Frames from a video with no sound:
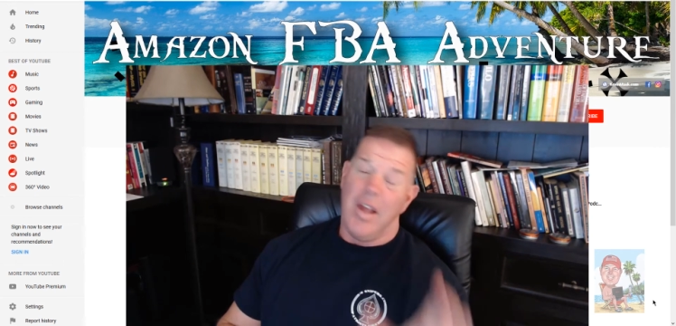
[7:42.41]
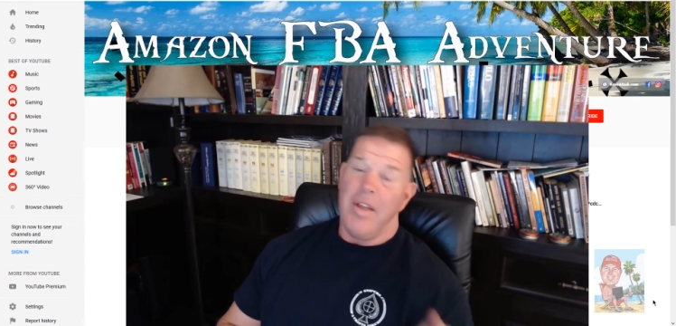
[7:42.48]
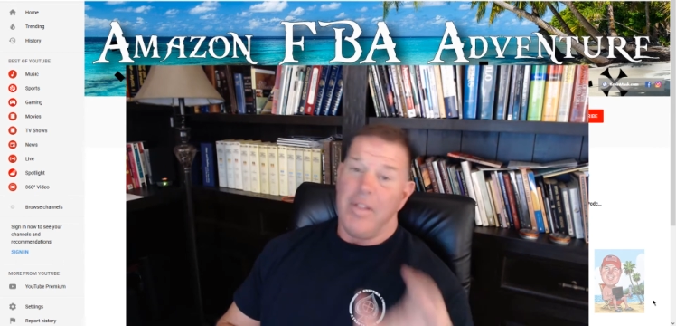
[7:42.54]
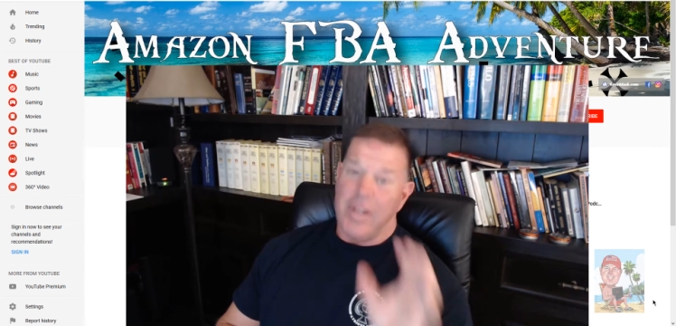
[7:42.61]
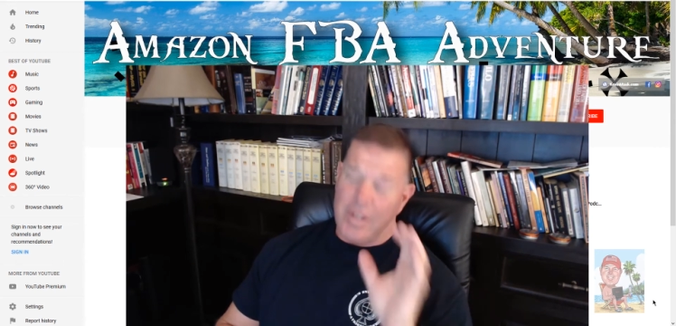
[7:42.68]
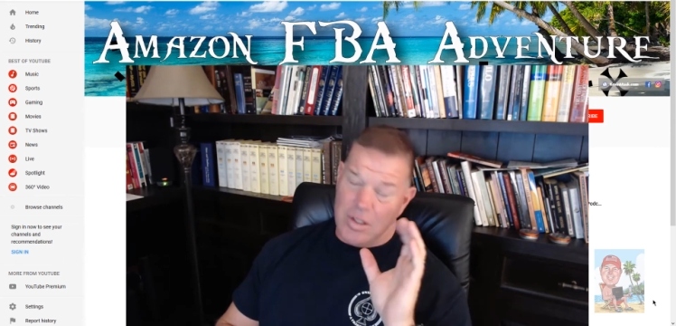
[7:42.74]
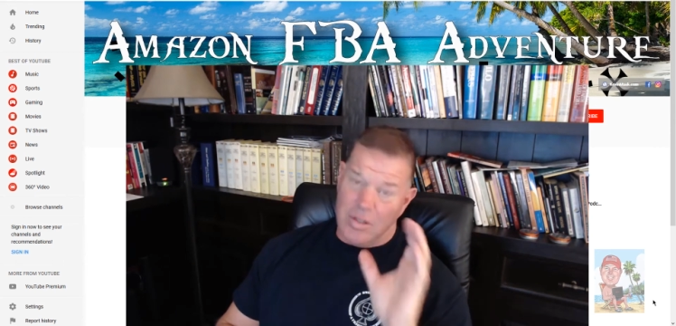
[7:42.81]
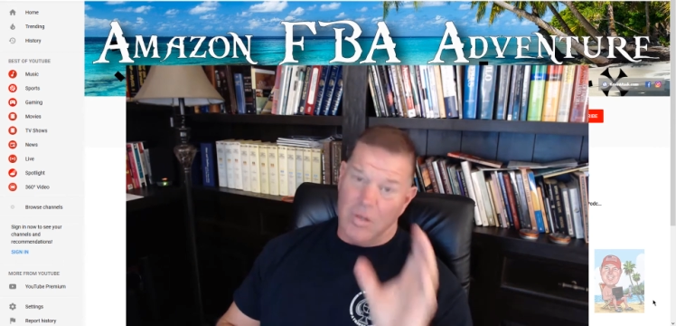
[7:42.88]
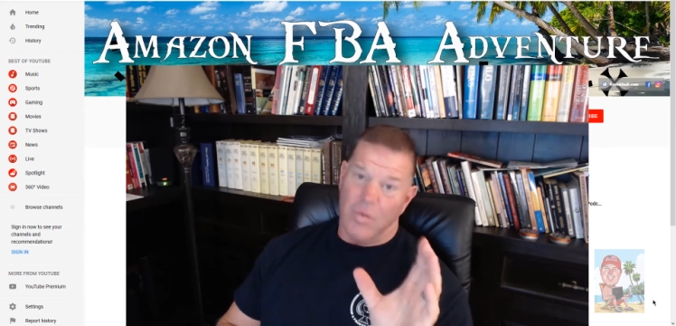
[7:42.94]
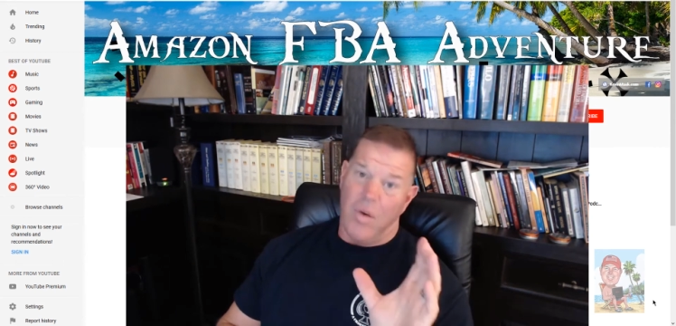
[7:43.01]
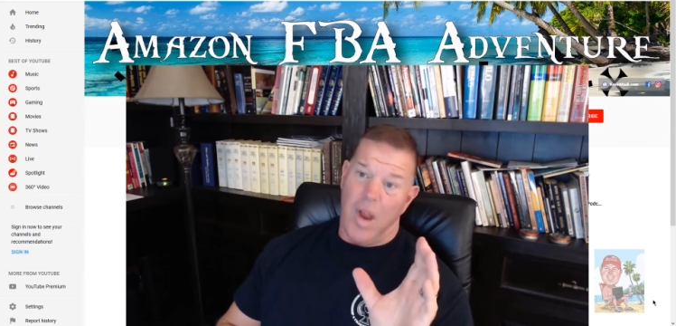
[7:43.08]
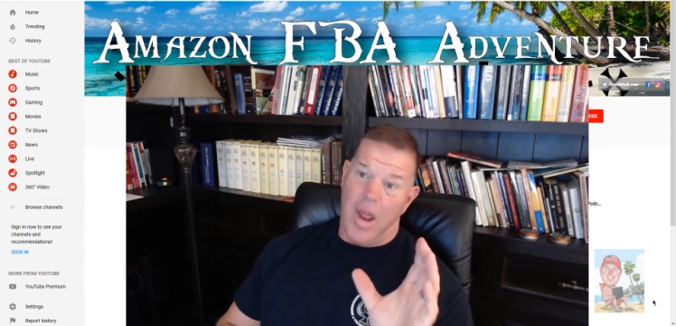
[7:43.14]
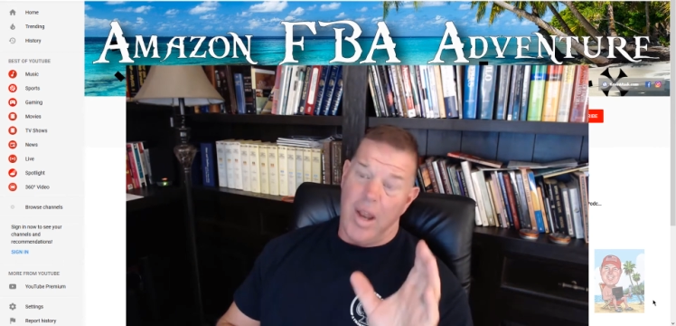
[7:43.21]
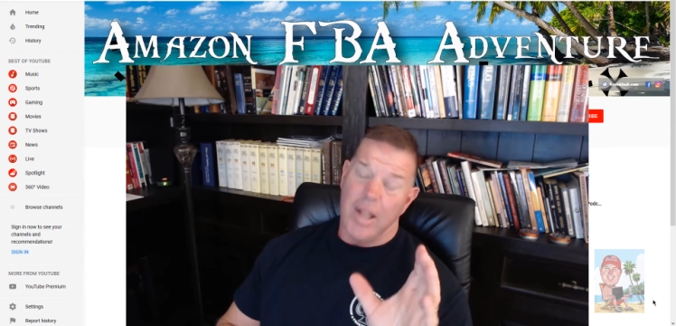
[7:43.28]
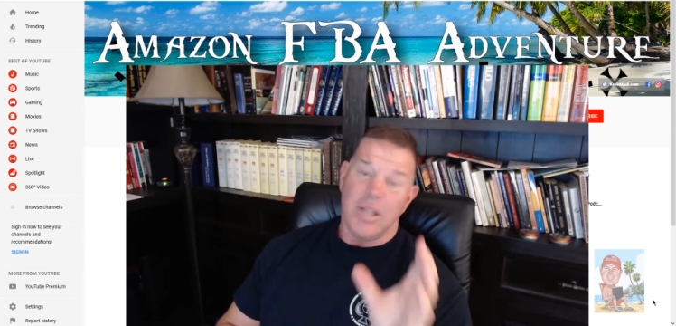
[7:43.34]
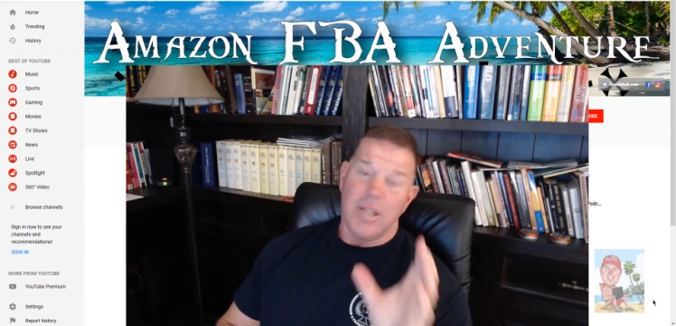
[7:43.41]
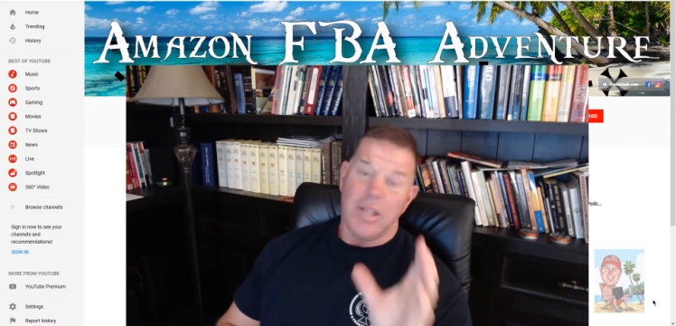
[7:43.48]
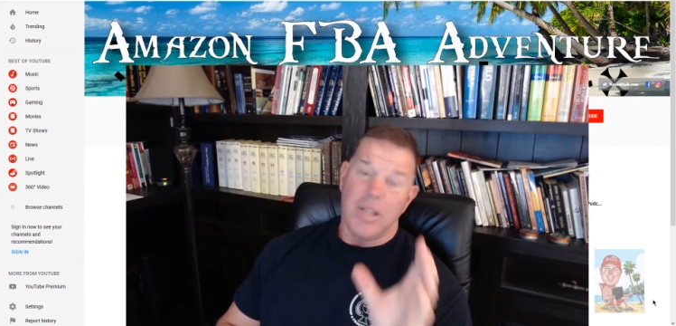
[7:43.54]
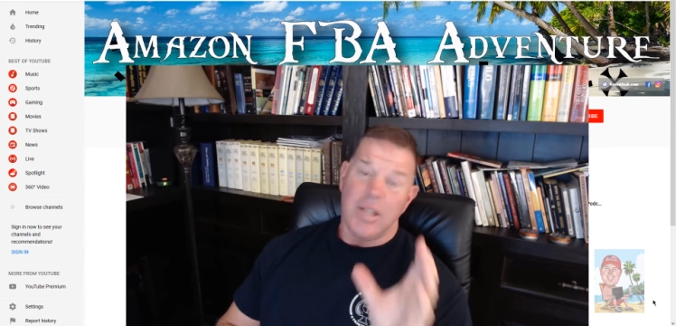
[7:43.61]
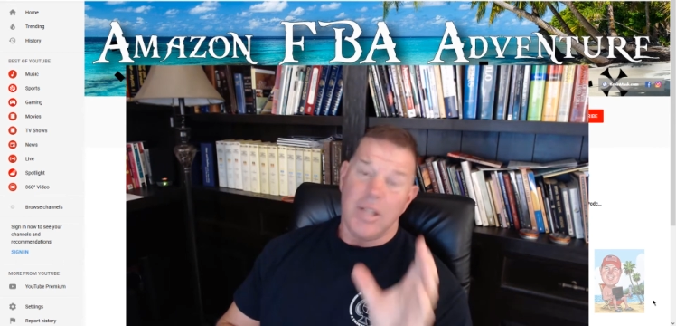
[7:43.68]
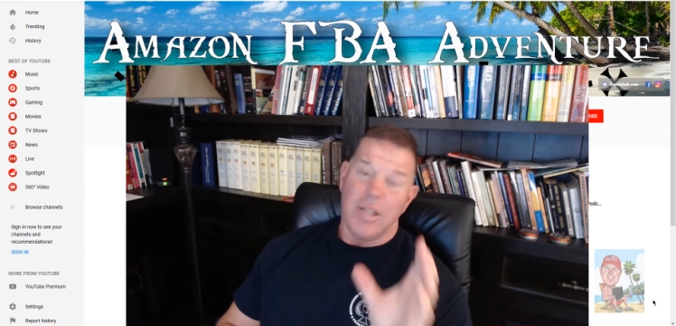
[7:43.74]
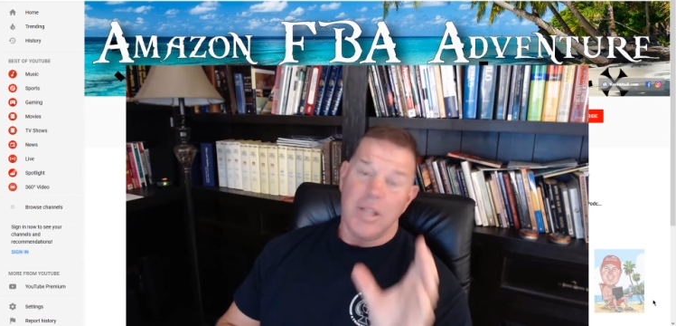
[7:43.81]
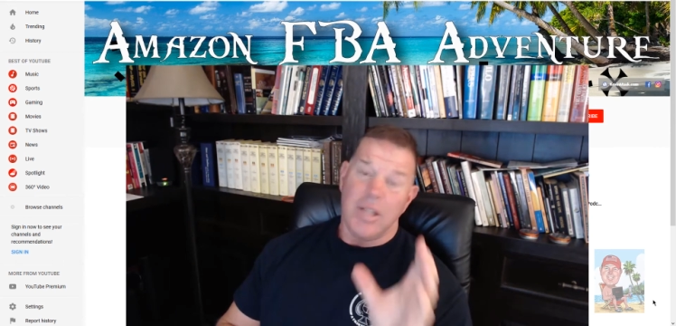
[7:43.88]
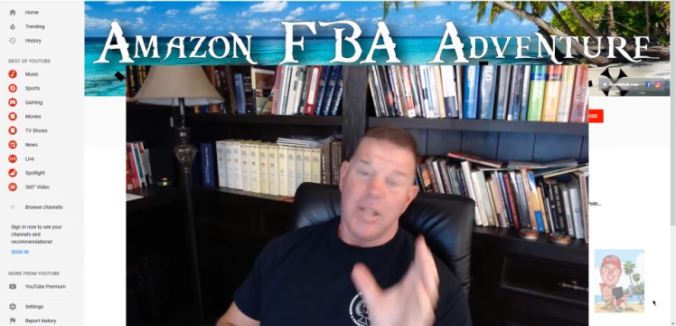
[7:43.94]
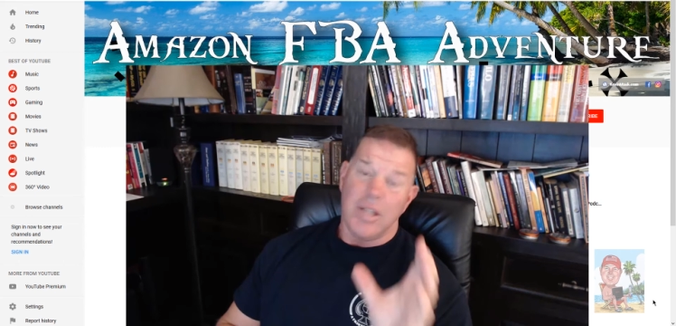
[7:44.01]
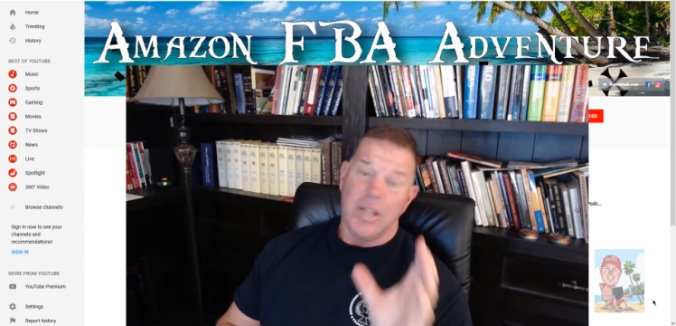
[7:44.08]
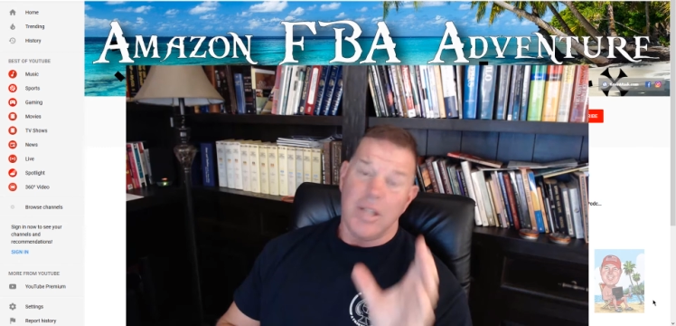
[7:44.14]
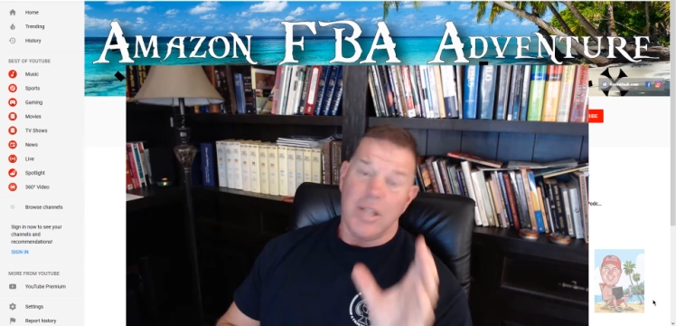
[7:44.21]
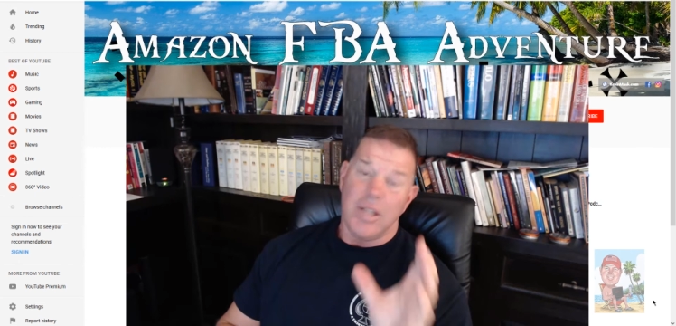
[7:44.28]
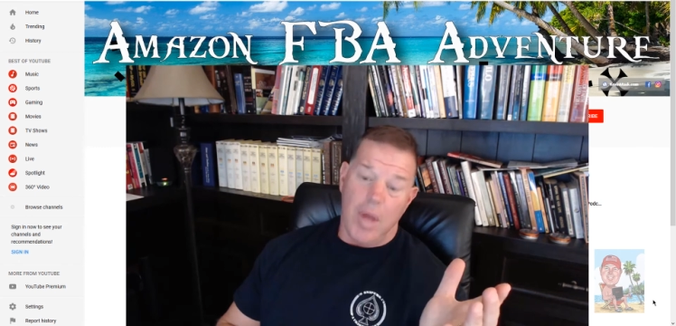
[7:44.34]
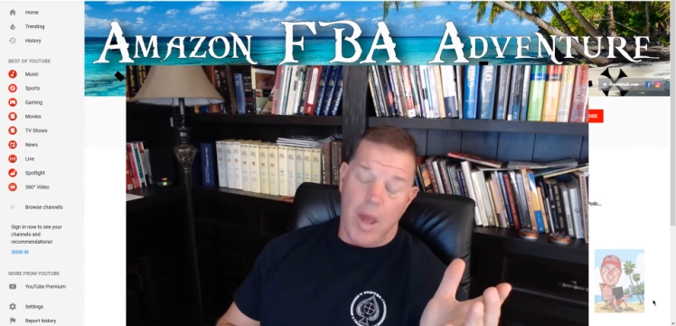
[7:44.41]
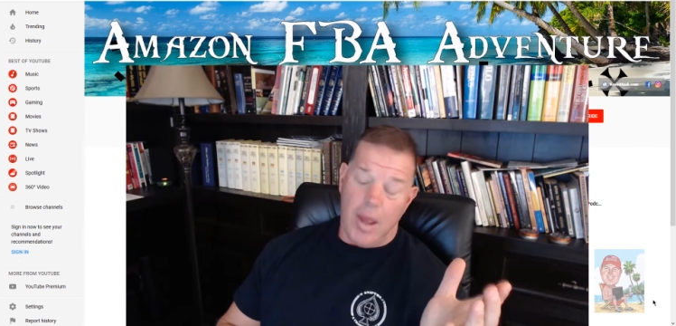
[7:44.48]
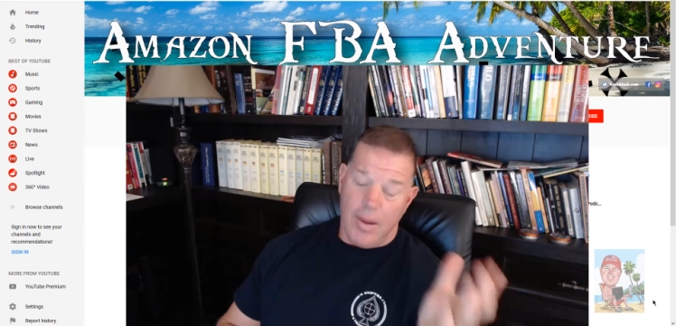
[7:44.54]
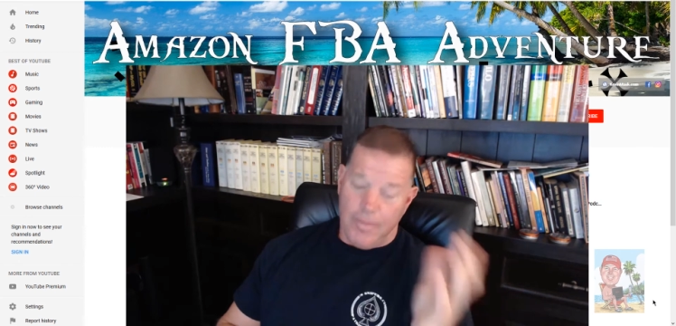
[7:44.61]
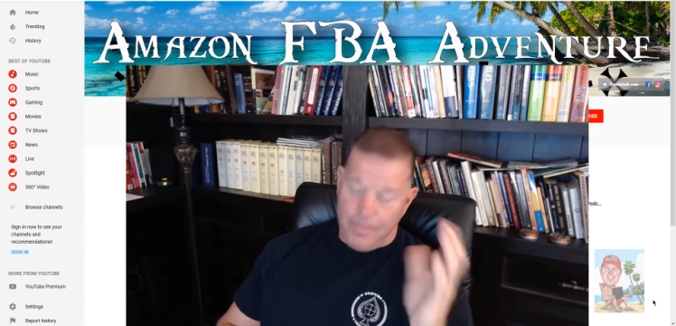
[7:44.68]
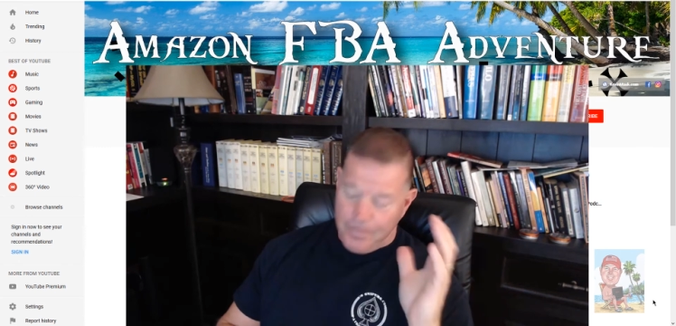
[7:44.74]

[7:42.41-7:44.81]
This is a rant. It's about Amazon FBA.